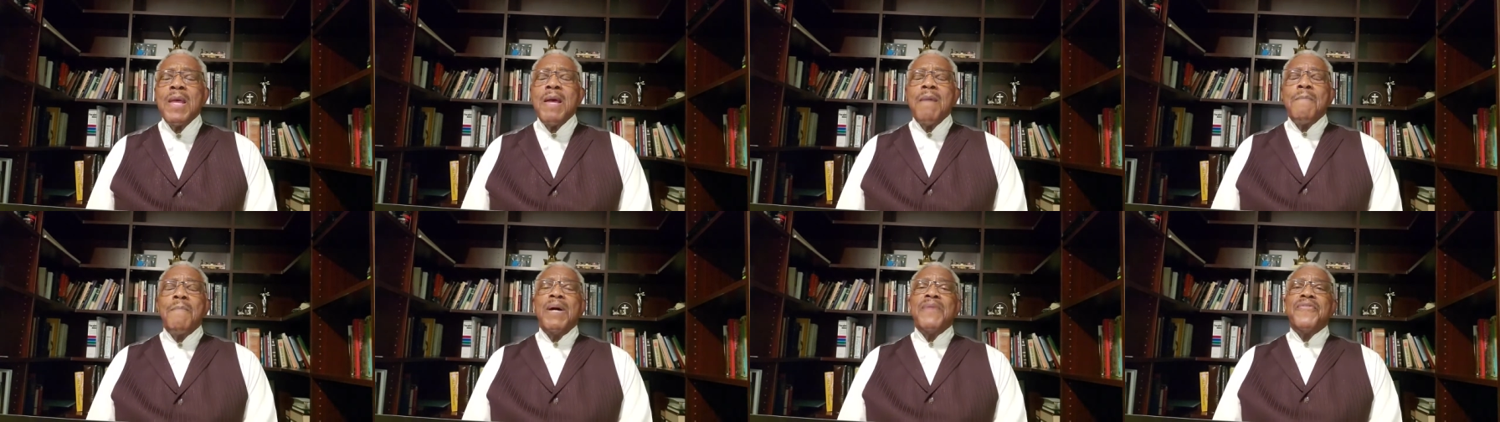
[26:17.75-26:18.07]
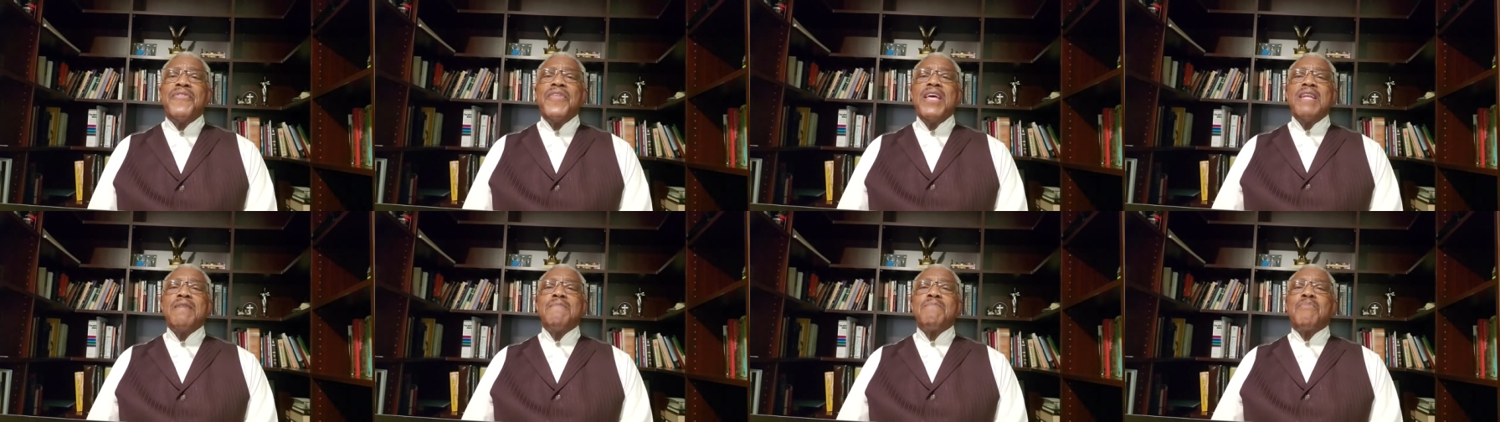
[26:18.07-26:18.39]
But
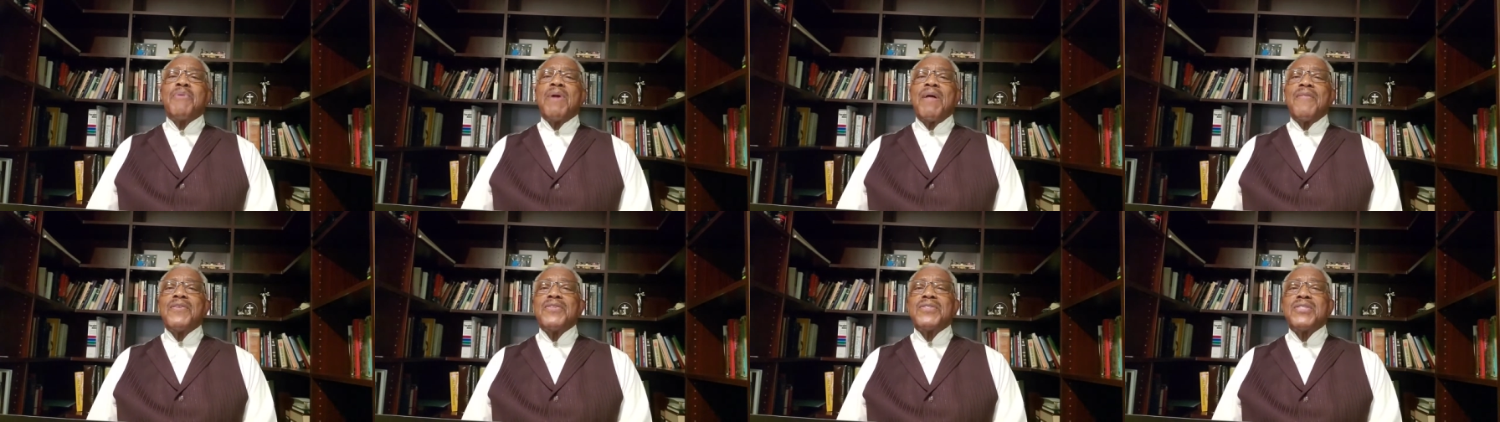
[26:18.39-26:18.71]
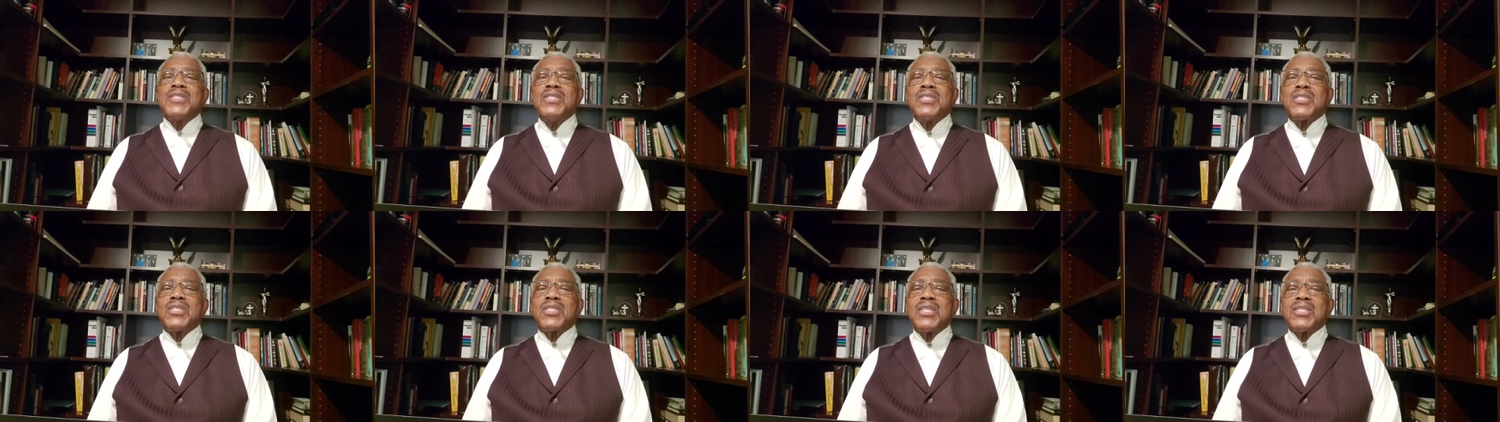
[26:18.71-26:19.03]
then, brothers
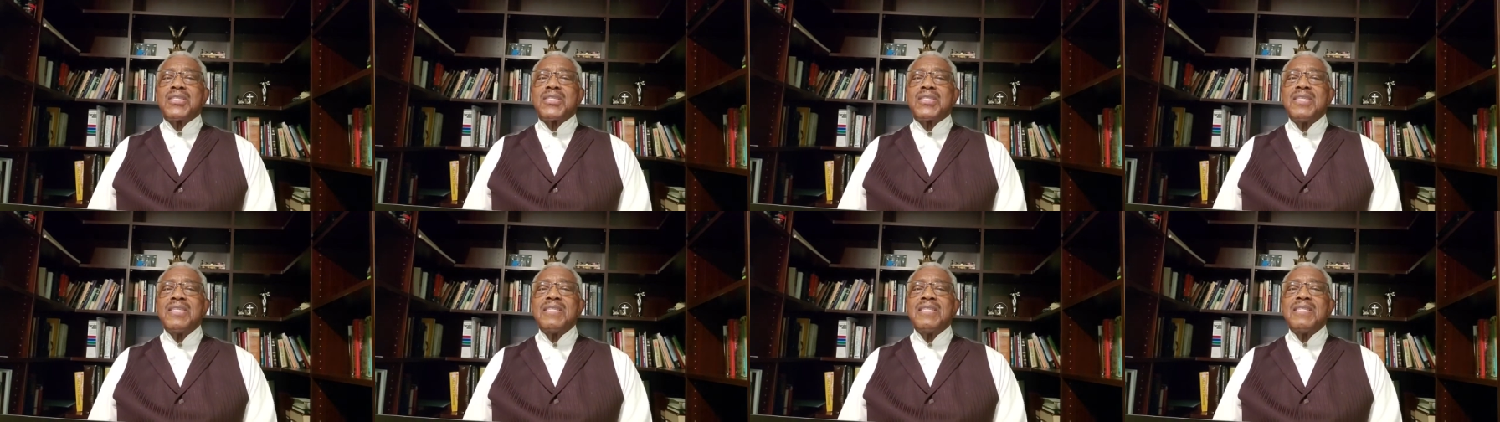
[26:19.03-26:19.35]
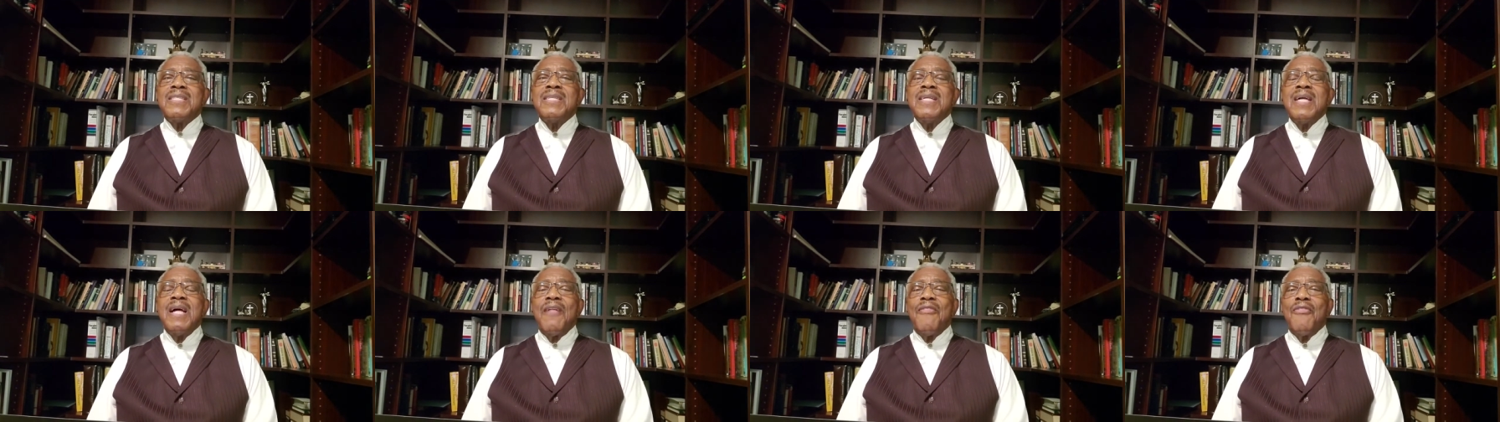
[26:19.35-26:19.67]
and sisters,
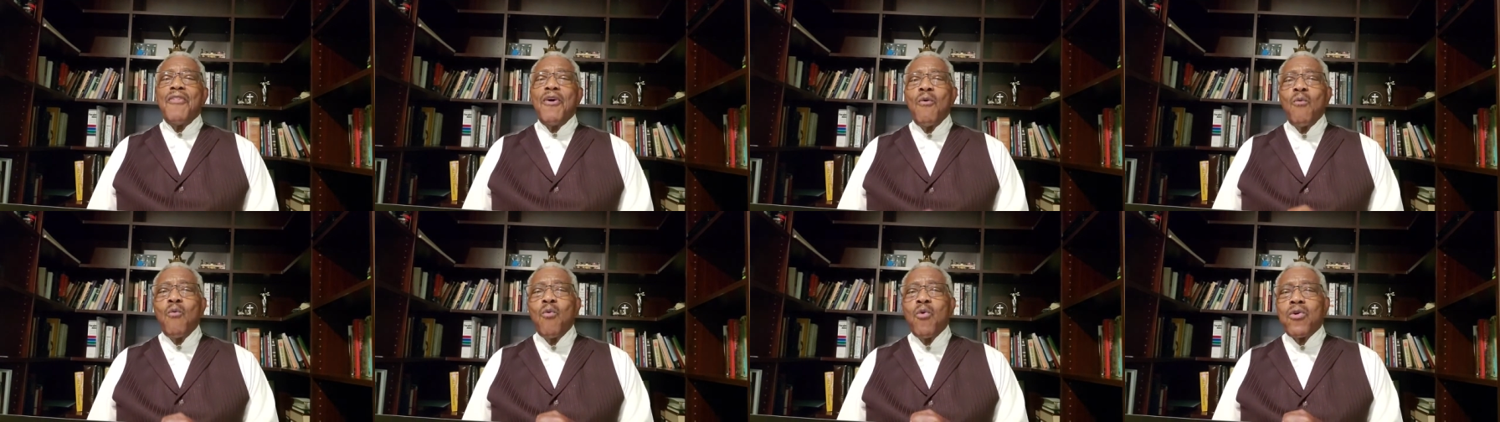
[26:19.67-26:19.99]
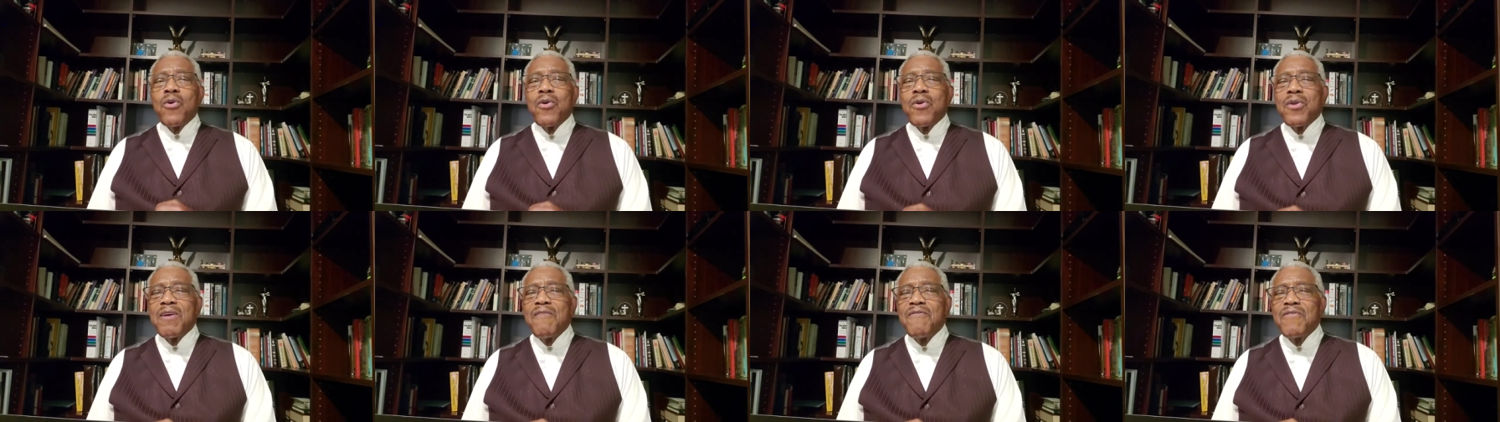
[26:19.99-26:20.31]
the
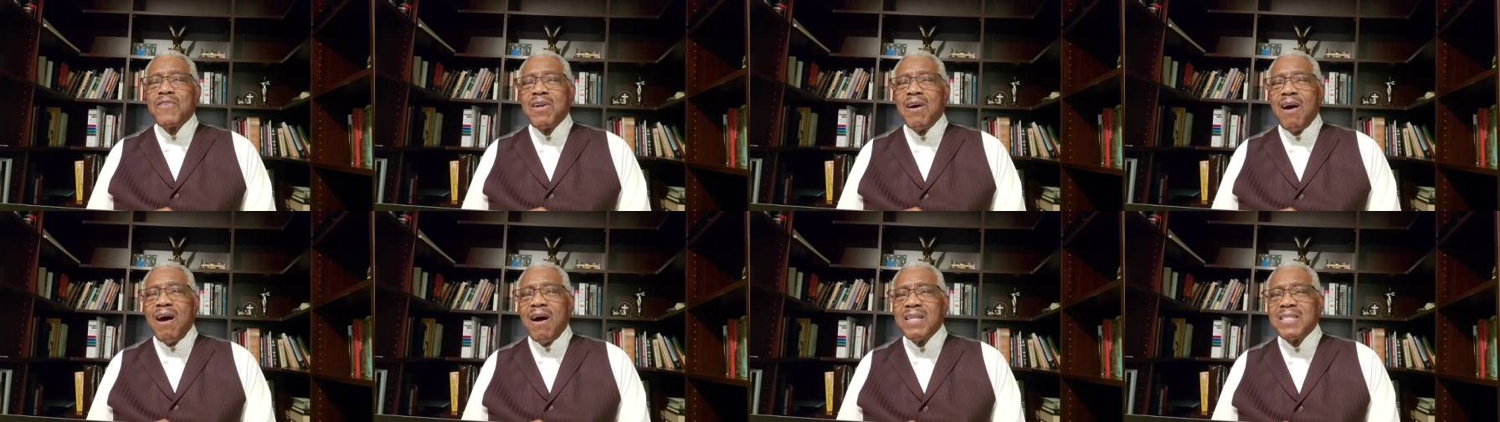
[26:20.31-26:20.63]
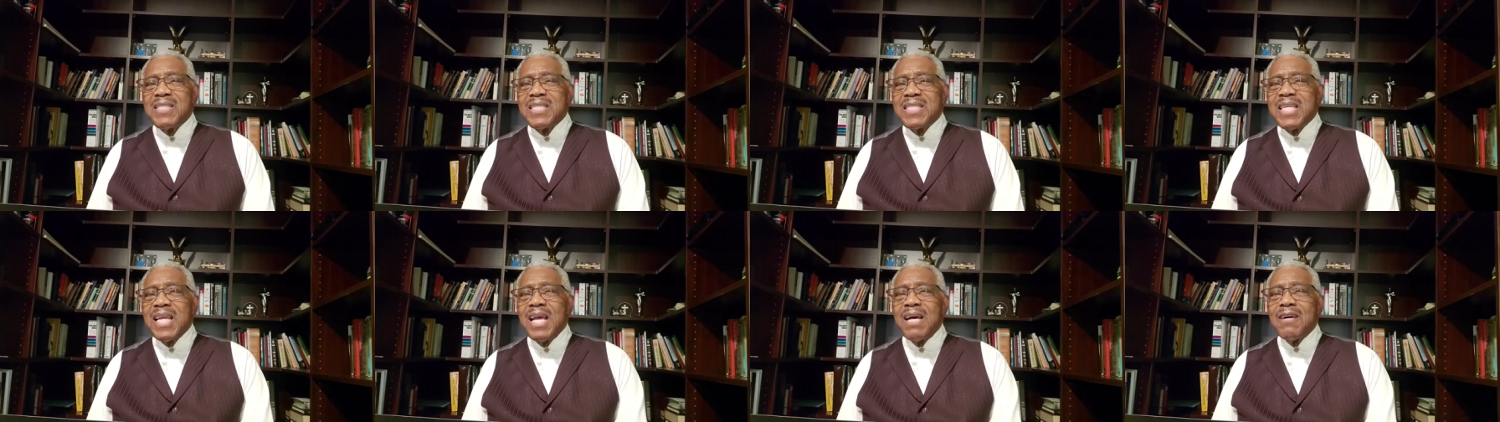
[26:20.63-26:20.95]
word of
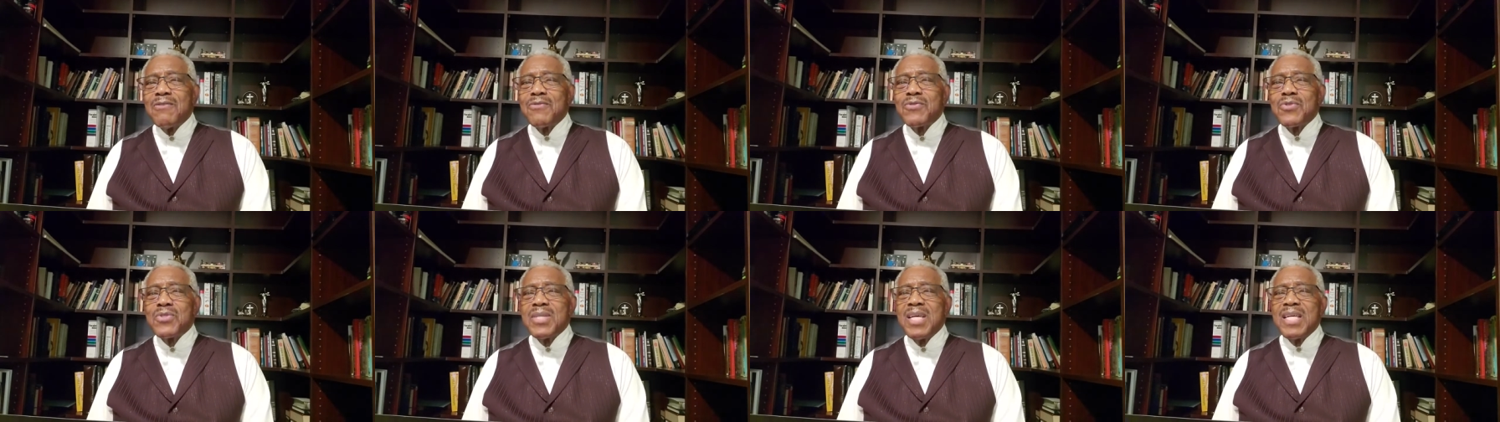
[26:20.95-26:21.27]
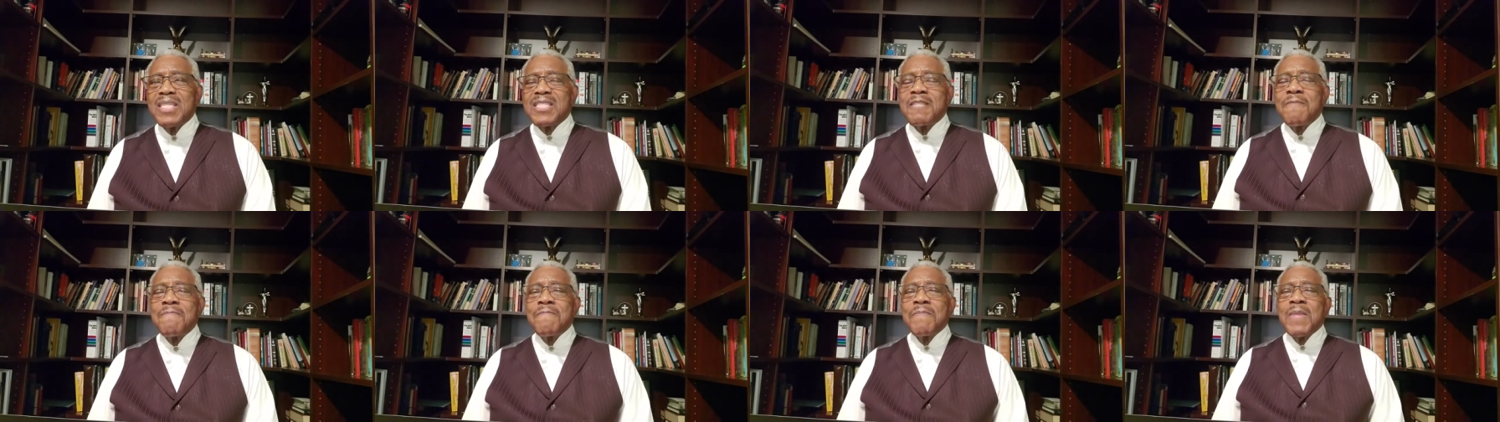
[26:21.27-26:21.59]
God tells
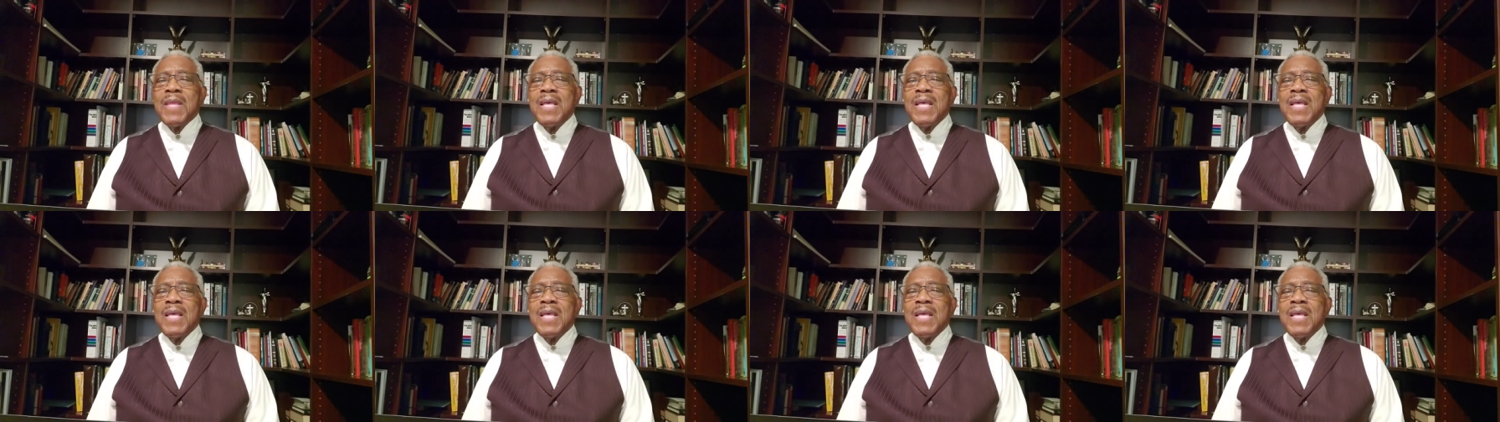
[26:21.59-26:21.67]
us